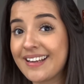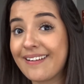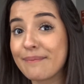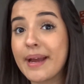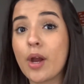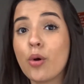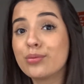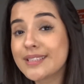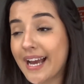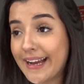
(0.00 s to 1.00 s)
have my
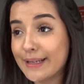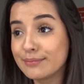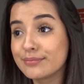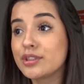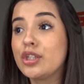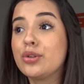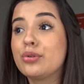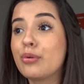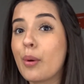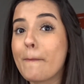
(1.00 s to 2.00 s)
own time to
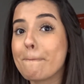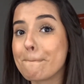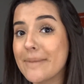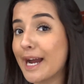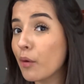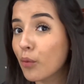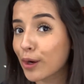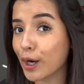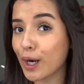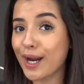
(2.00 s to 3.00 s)
do my
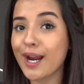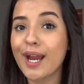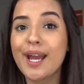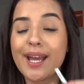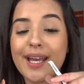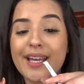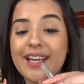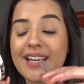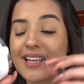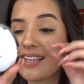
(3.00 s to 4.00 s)
work.
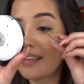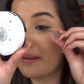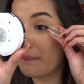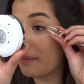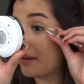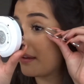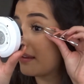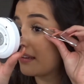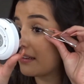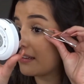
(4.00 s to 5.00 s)

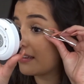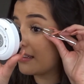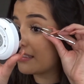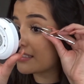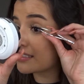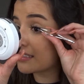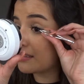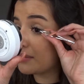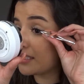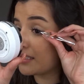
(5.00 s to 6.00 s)
But it's just gonna
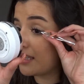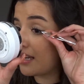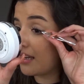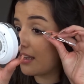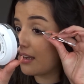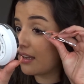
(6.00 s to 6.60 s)
be a lot.